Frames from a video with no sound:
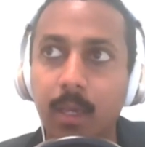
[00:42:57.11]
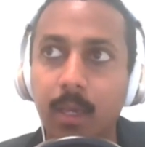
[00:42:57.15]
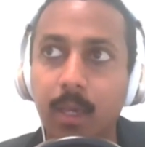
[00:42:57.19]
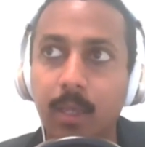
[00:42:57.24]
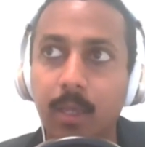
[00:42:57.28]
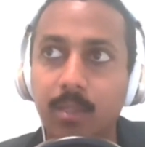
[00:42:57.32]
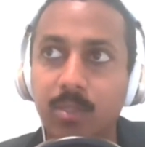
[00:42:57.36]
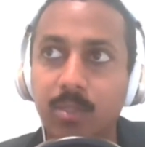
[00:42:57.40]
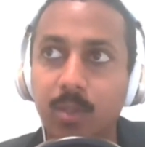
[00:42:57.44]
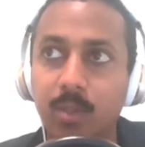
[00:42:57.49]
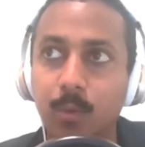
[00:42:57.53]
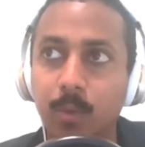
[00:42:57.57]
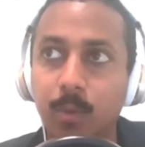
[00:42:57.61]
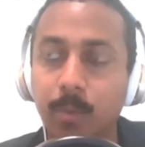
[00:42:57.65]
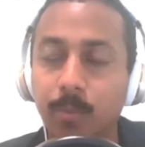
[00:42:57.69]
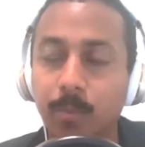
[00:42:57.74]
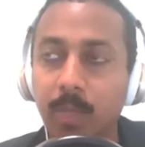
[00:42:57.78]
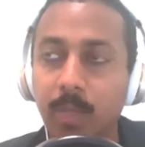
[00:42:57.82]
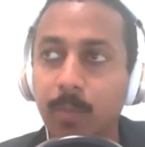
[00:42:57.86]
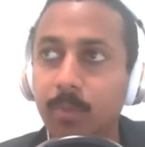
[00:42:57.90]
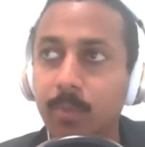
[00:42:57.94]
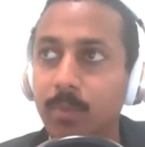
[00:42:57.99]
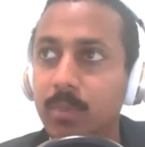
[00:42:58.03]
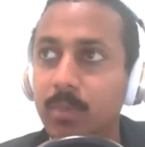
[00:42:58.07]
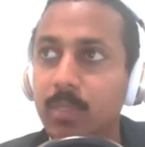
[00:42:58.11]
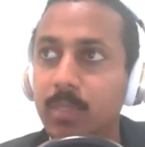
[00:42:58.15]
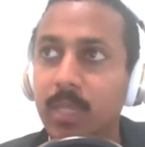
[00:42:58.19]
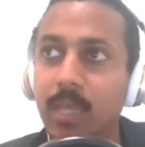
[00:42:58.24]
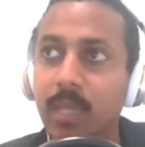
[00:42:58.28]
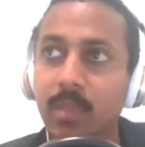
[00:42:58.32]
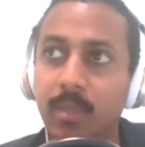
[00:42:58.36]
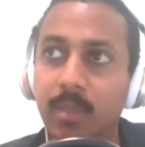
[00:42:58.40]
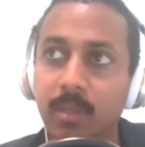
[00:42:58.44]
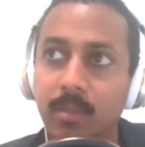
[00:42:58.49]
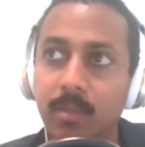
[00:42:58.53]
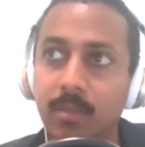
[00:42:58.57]
And so when people
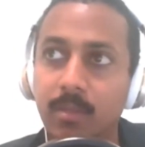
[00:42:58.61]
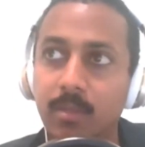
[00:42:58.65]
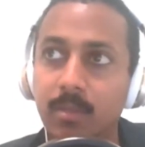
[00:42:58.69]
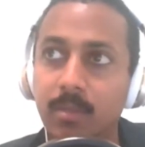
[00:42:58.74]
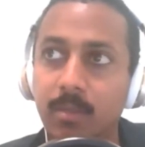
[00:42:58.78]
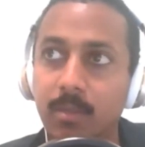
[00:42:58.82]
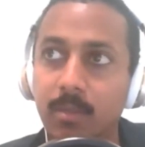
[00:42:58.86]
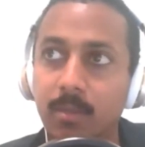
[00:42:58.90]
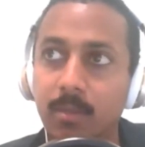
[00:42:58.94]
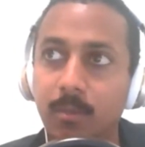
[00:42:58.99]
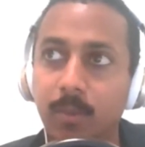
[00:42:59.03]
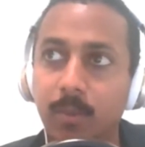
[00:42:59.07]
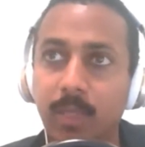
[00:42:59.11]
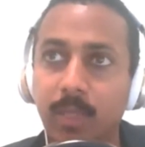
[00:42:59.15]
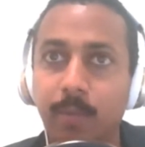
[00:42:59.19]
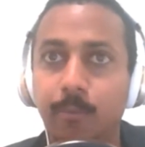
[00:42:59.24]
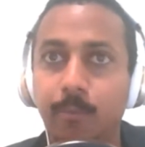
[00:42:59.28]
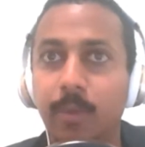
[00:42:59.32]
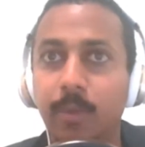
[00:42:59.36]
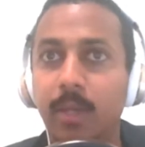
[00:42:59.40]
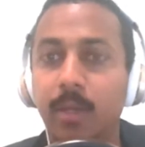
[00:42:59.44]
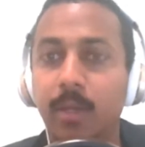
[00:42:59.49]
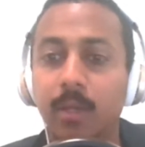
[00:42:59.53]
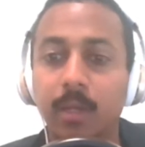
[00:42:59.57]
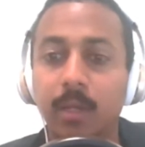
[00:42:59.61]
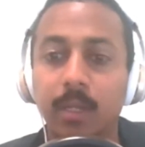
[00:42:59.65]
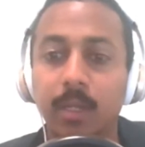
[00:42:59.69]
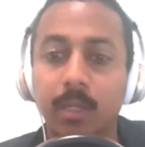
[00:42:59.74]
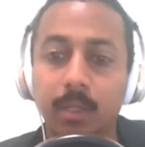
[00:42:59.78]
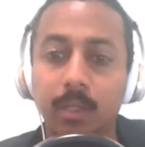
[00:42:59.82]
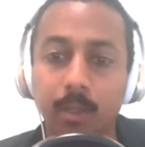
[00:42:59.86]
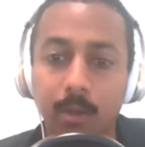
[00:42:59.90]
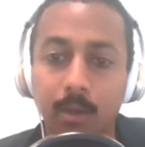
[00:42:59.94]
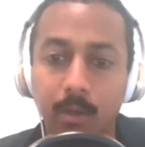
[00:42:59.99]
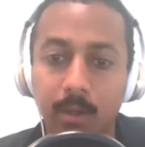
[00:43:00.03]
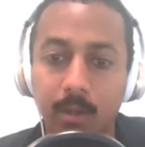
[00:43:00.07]
say this, when they ring an
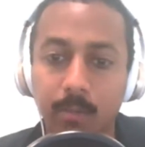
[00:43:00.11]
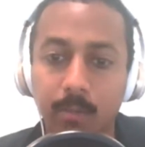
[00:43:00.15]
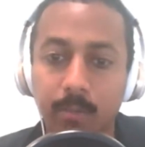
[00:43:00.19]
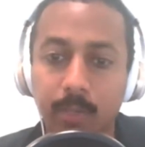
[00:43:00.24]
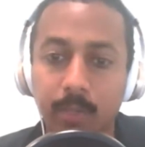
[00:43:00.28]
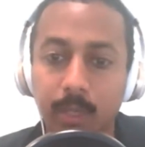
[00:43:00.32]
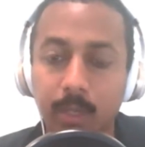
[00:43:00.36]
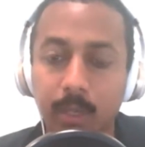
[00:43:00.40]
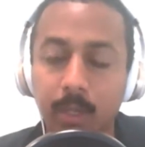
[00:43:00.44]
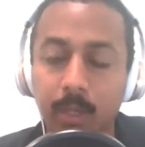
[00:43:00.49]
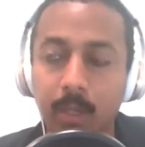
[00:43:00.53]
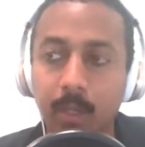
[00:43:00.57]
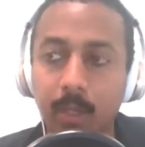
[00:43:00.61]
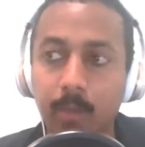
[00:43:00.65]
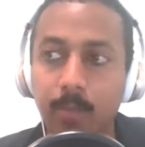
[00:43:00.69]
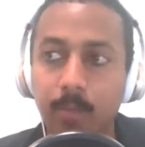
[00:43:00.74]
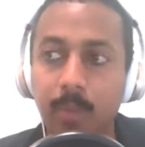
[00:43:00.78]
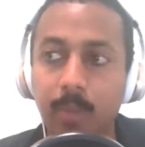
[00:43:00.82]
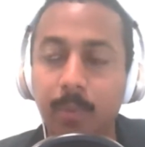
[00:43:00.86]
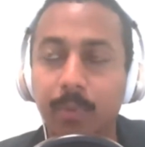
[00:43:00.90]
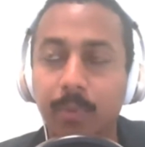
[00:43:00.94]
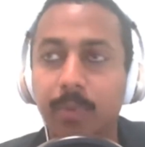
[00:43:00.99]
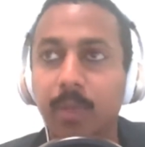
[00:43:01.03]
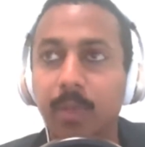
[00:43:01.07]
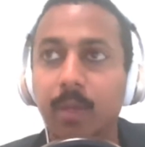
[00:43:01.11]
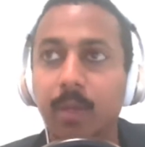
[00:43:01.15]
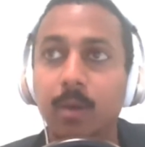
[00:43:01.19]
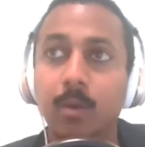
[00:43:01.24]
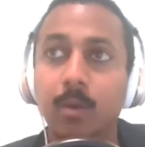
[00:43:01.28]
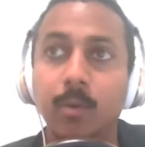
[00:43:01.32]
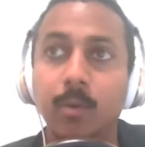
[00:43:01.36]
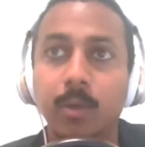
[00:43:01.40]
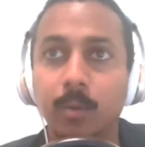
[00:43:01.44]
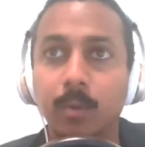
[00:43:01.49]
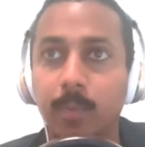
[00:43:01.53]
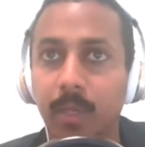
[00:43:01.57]
alarm, people think,
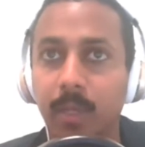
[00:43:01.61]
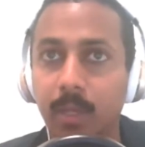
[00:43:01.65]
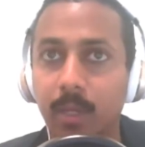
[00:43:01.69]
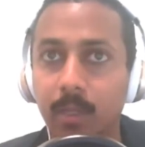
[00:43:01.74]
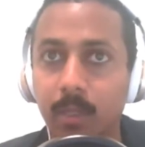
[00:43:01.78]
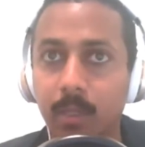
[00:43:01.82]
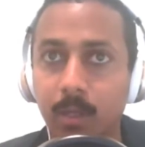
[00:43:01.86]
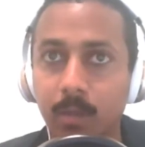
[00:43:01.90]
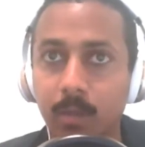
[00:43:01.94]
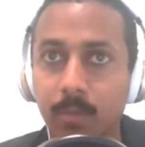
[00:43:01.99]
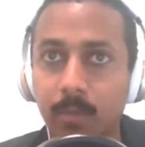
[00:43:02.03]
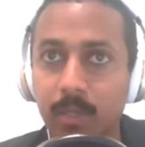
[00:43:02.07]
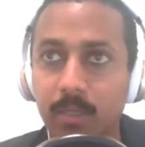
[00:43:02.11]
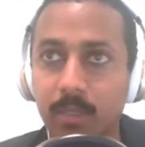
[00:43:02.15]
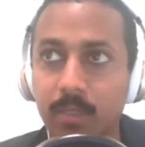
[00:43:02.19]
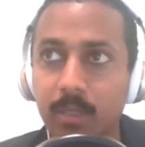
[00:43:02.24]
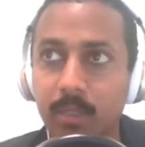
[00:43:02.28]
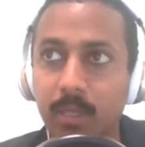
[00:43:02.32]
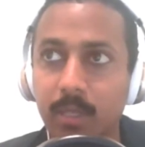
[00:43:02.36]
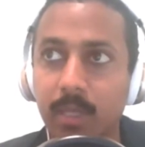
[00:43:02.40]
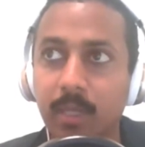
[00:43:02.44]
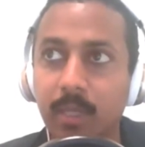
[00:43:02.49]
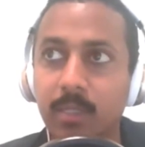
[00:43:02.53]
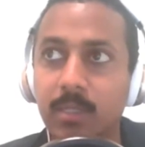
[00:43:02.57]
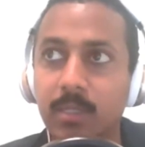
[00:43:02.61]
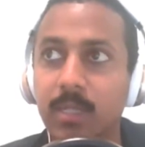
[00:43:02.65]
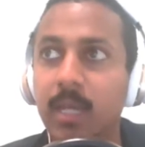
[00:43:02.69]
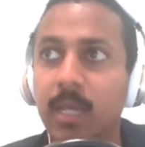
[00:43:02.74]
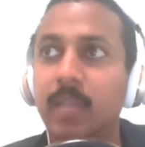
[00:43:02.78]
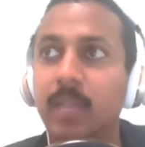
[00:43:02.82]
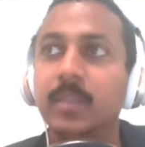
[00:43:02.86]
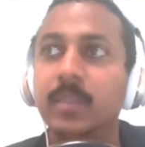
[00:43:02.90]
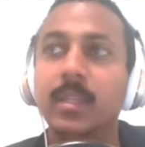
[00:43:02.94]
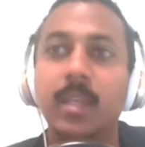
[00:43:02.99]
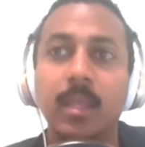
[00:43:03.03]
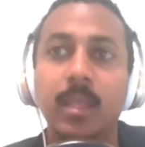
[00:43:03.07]
you're being alarmist. And it's
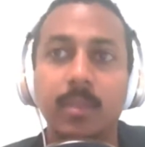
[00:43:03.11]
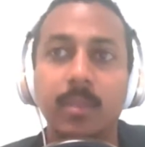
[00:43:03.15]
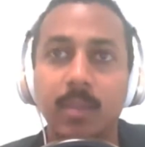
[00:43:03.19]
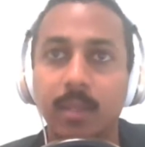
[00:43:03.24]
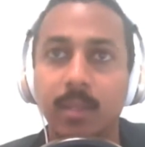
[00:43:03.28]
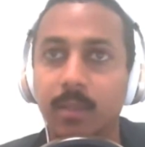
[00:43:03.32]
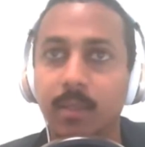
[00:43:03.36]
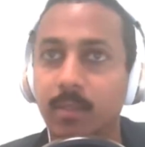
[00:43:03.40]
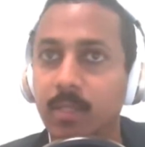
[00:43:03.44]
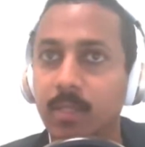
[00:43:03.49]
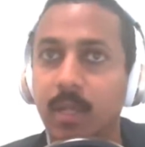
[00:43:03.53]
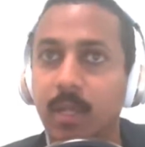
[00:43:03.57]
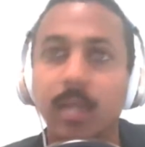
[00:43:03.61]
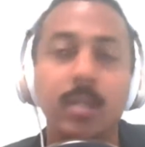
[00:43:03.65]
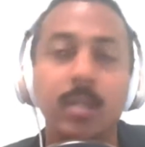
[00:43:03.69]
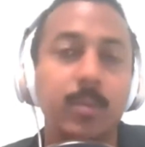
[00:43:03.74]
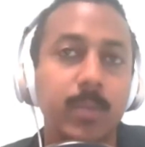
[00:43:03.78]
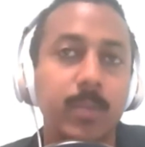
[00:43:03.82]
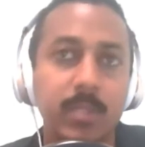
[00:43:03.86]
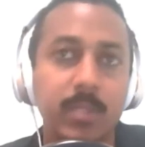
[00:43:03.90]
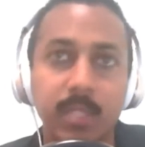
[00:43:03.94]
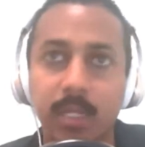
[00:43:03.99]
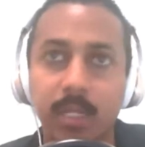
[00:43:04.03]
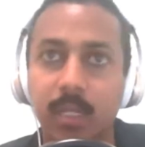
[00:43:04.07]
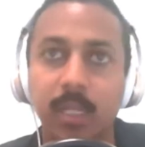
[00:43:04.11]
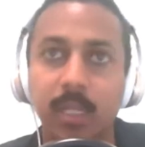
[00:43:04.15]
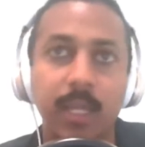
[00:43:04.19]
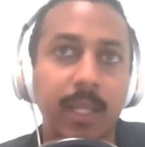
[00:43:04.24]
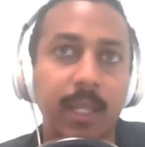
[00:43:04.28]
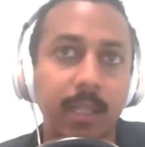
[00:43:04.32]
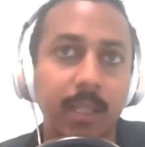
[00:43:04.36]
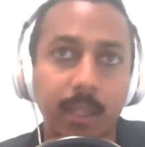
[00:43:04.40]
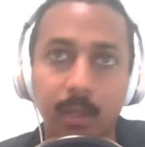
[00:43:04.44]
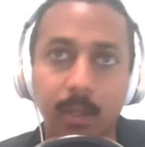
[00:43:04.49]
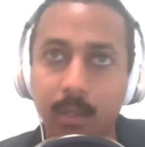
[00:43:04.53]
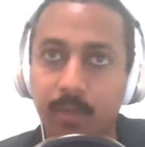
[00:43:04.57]
not that I think there's a 100%
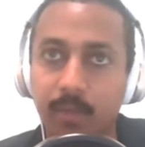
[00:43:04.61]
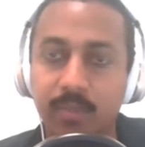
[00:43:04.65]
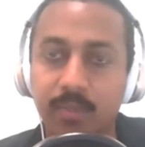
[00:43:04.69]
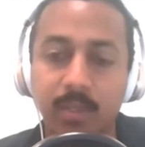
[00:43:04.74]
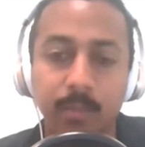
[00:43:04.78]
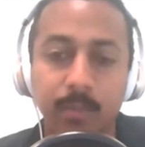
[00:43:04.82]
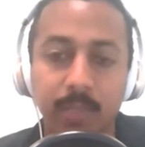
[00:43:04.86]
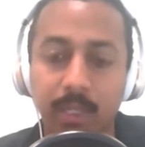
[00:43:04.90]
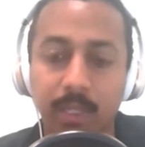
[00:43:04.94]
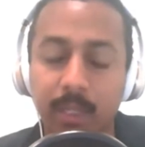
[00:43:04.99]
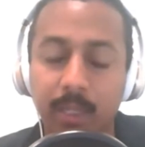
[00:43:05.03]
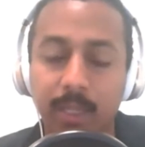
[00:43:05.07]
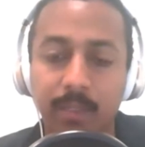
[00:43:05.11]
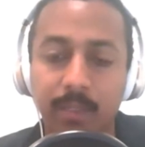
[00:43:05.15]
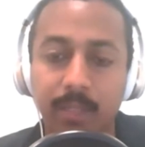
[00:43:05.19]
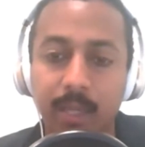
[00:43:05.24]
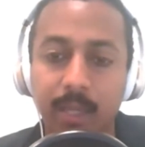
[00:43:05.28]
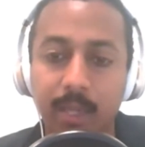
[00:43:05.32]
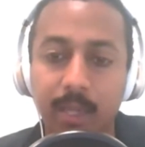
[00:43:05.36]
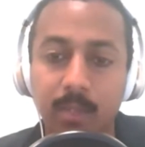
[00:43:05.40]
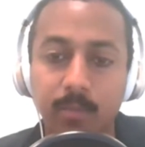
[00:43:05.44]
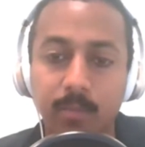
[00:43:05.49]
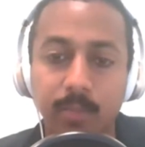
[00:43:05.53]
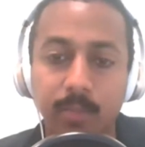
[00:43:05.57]
likelihood of something like that.